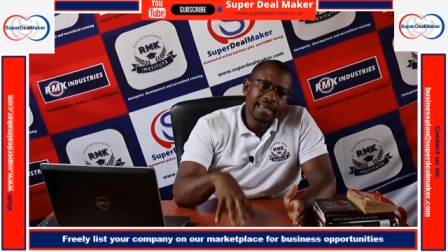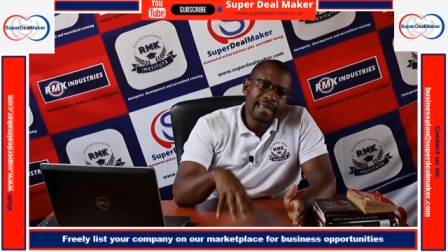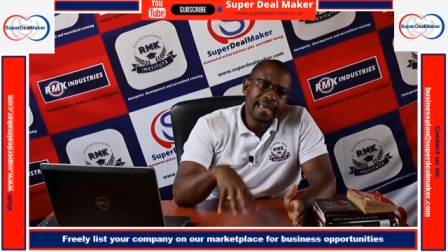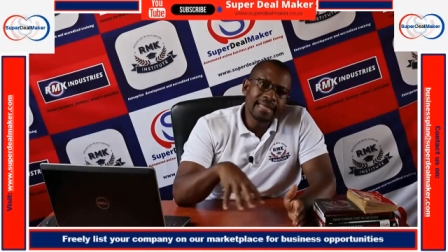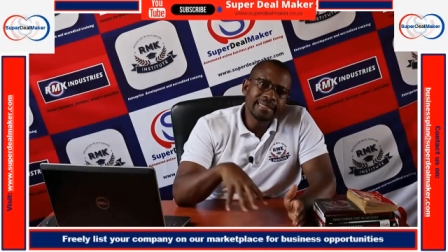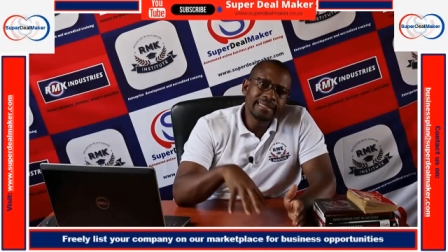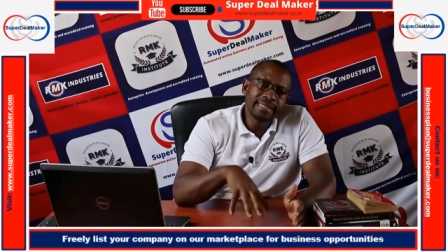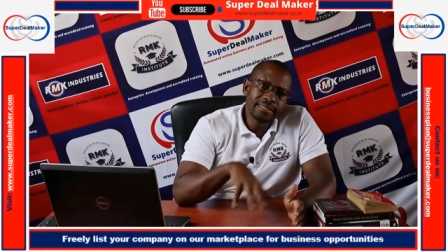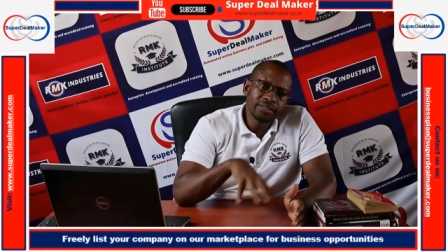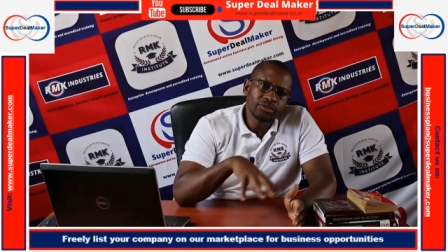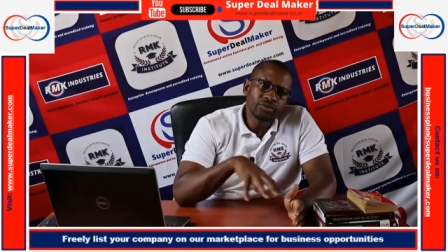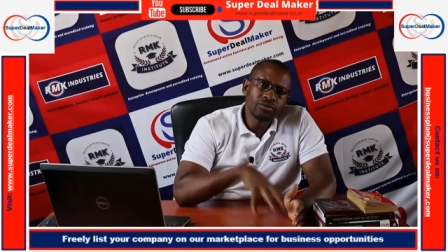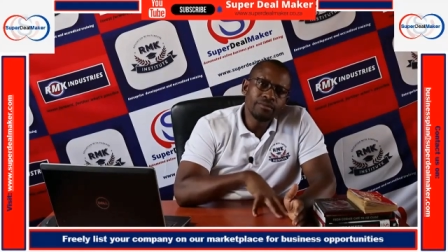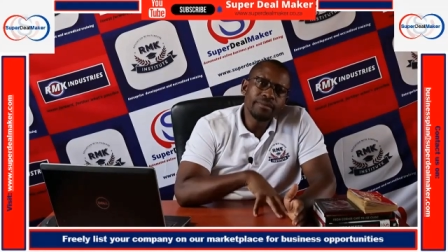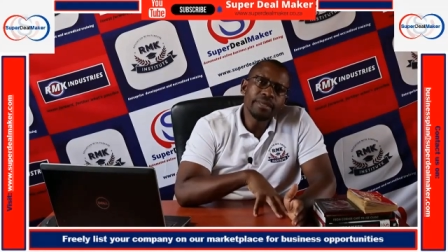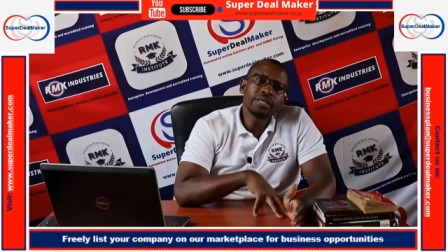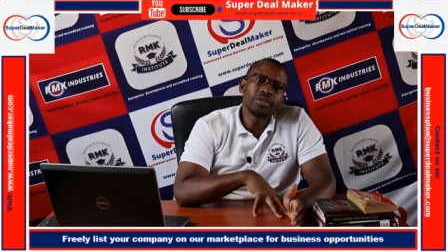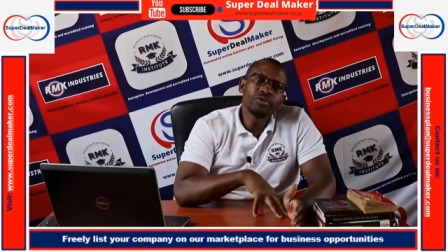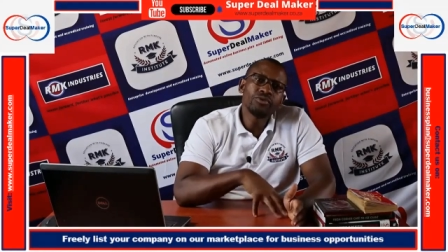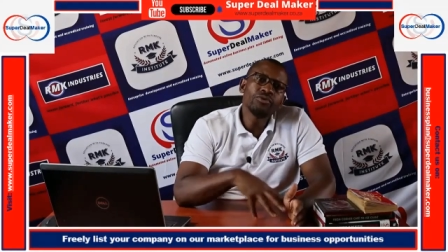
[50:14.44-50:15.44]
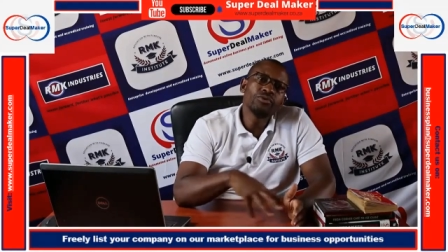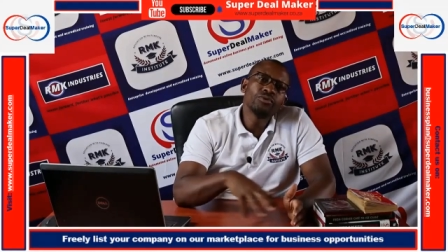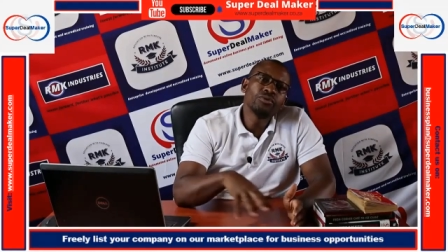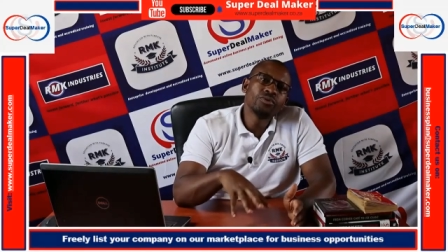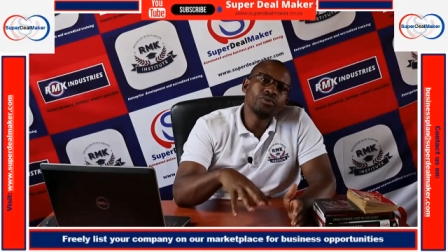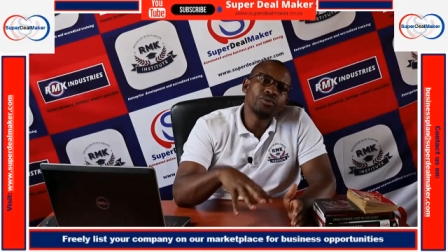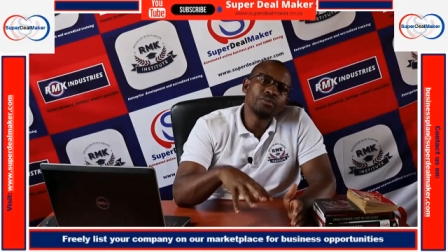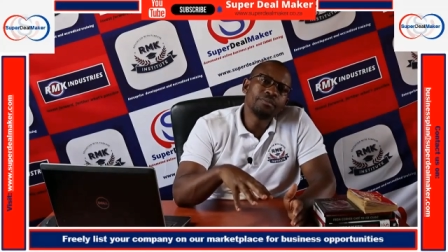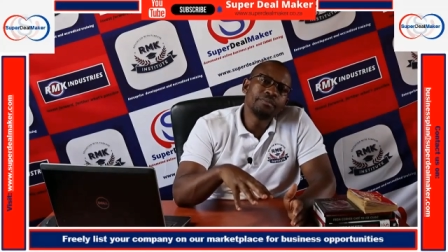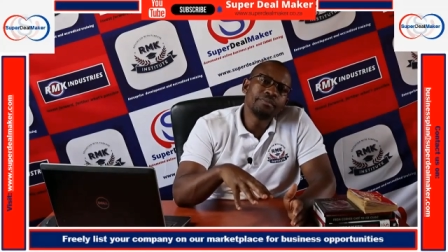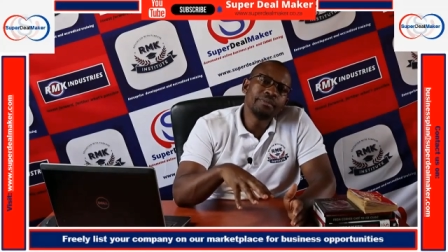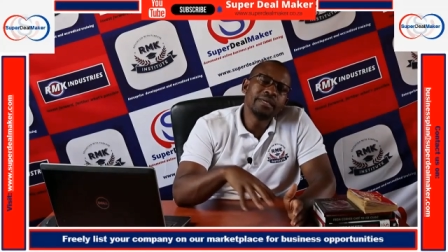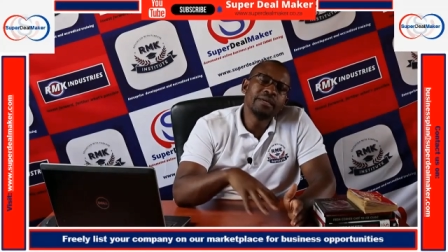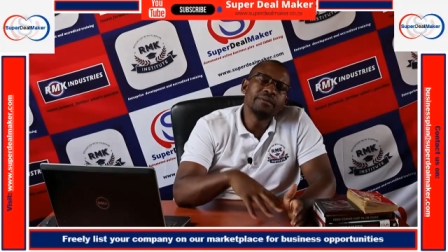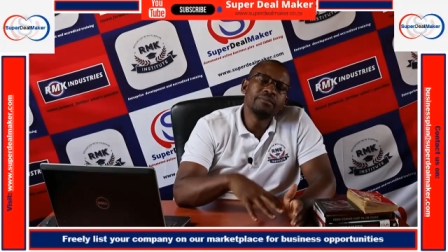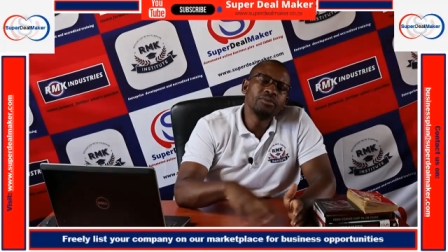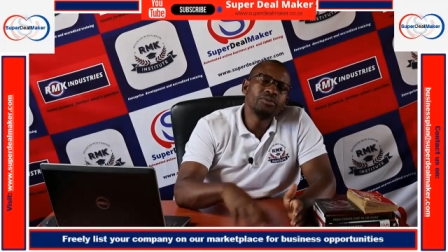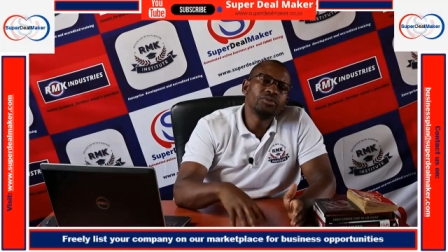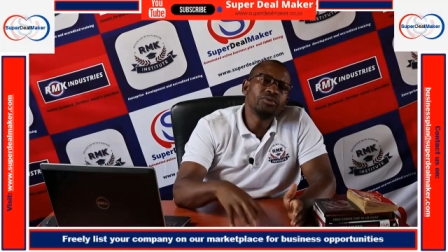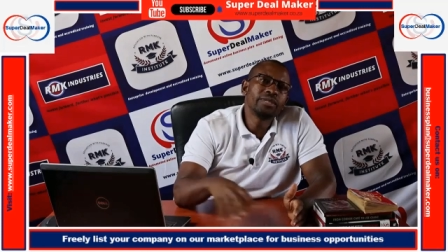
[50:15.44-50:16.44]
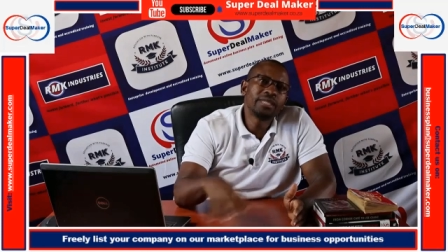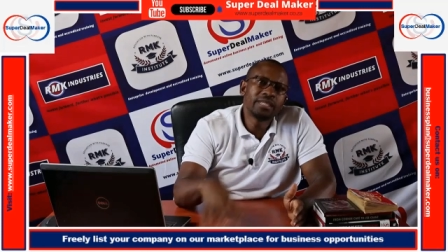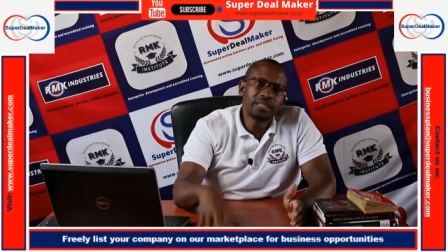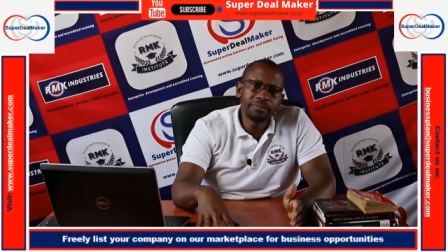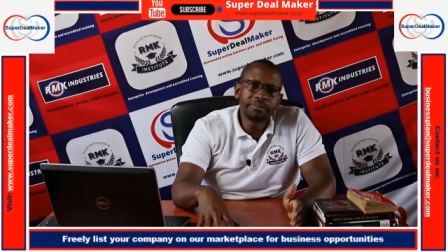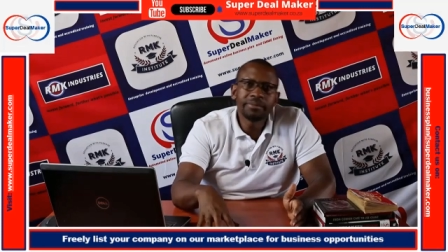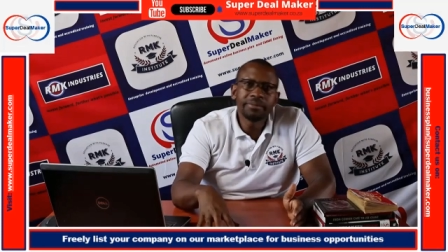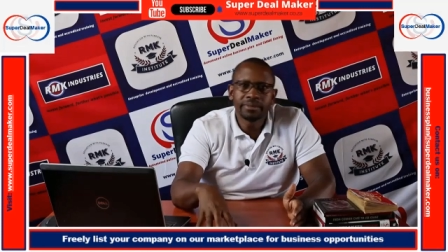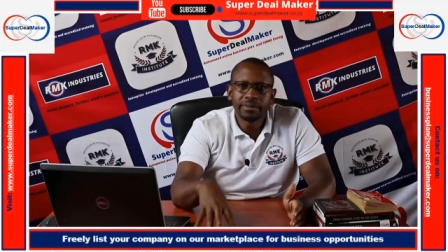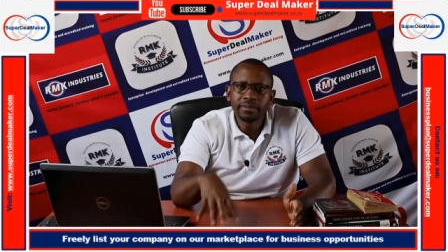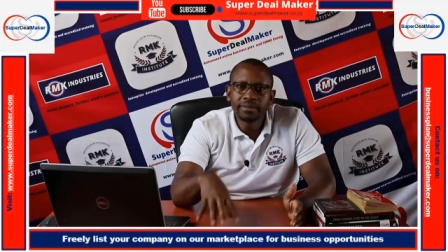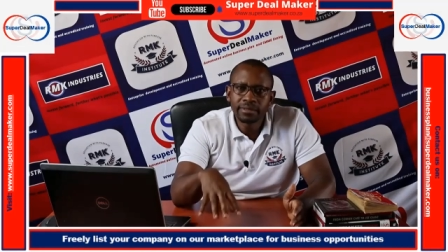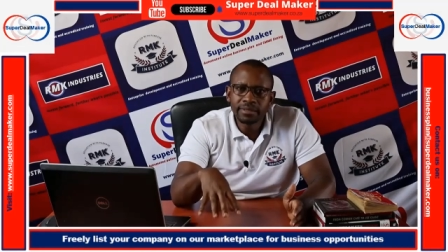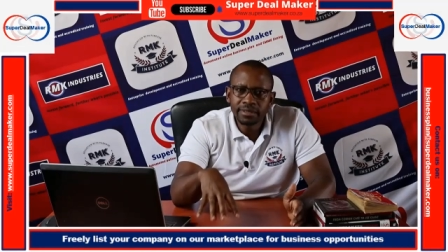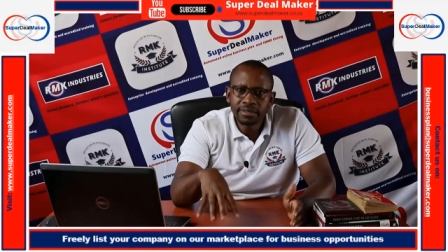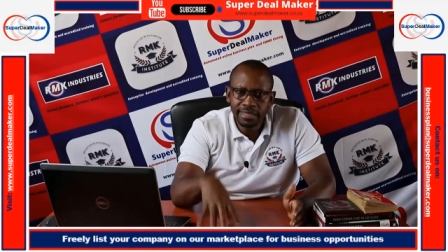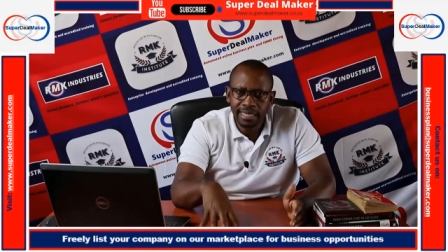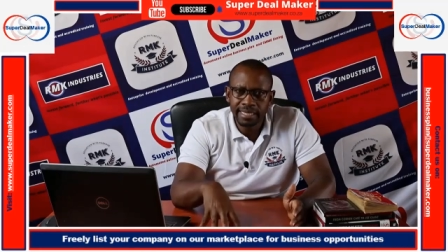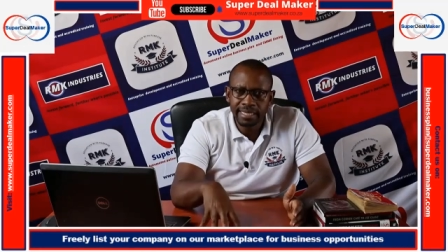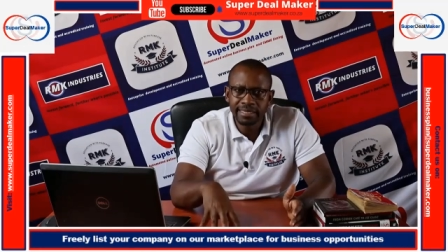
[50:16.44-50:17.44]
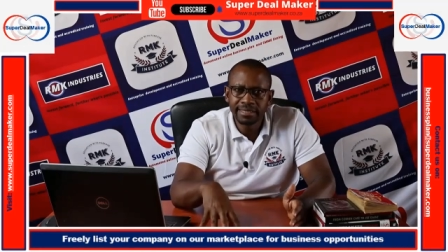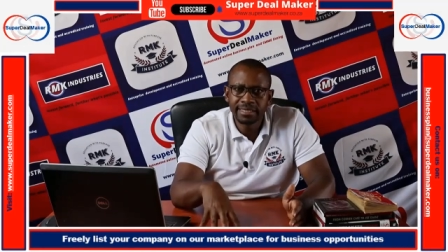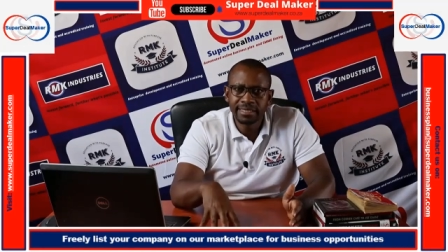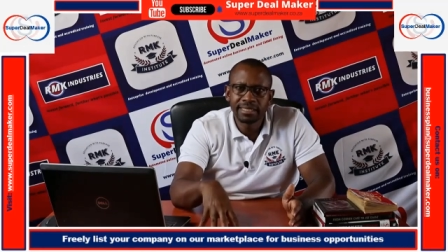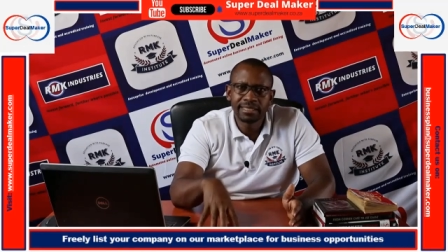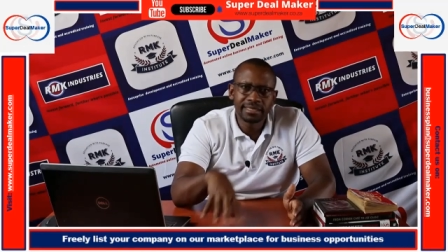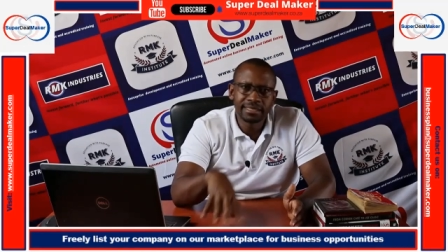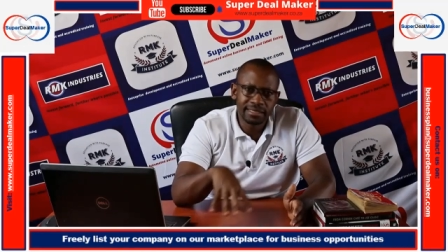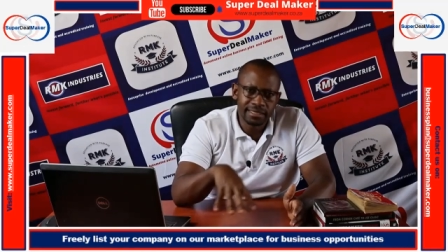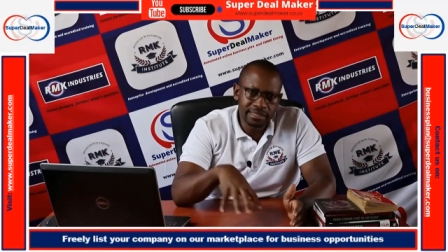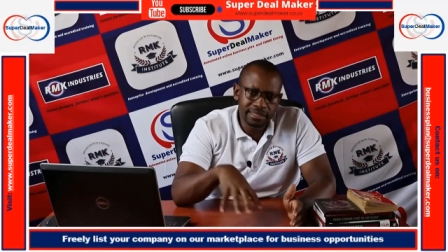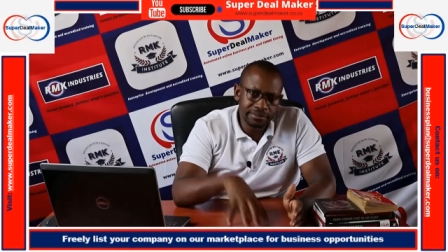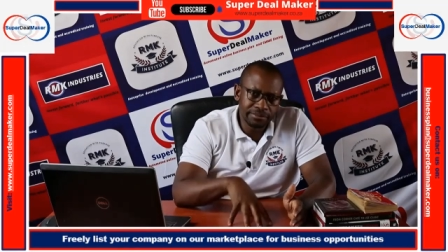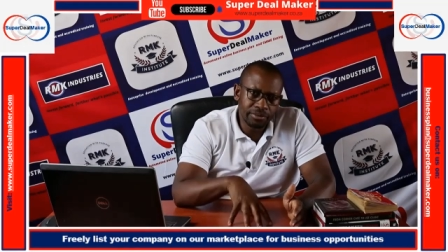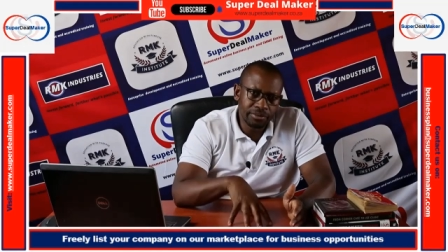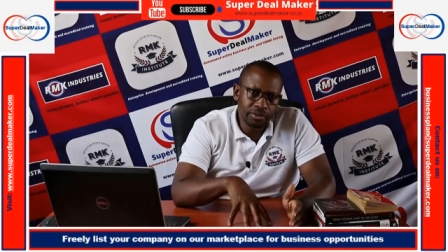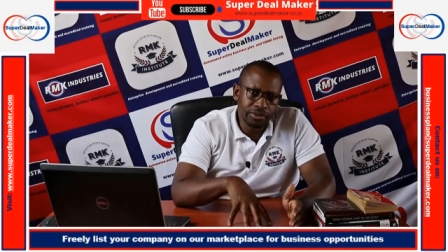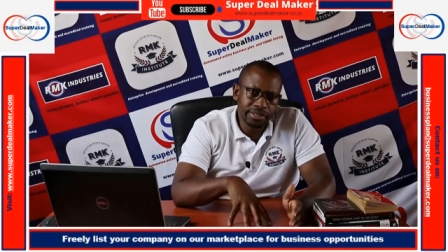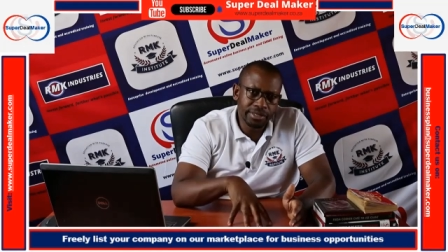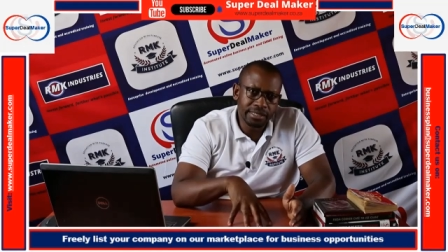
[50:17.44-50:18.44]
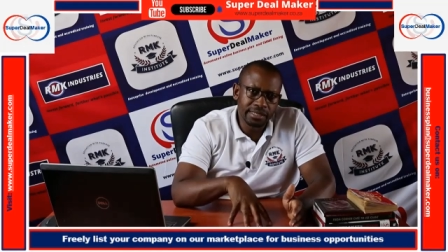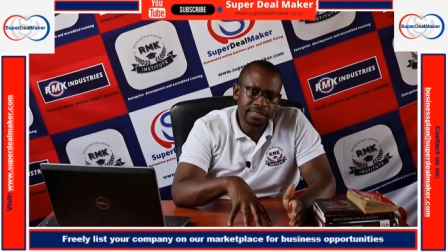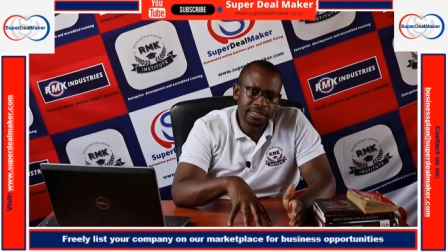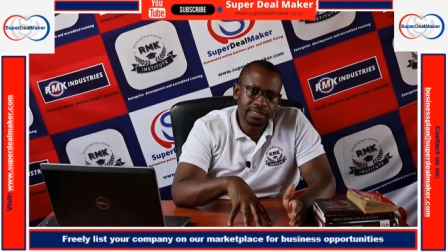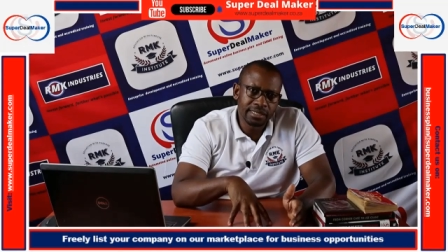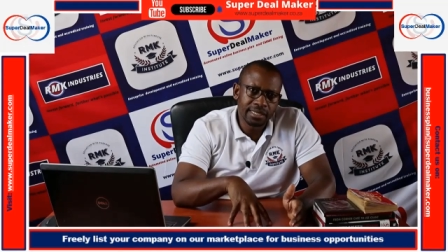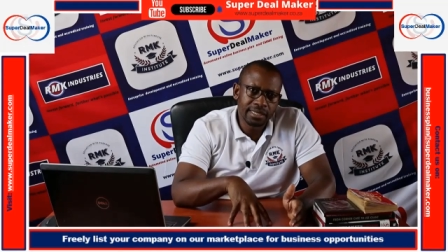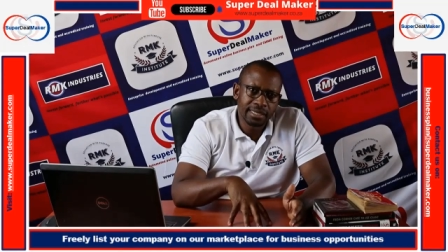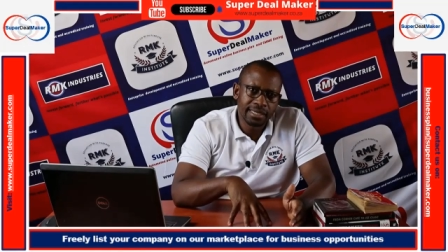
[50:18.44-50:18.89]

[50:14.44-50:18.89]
And then will make you be able to keep talented employees.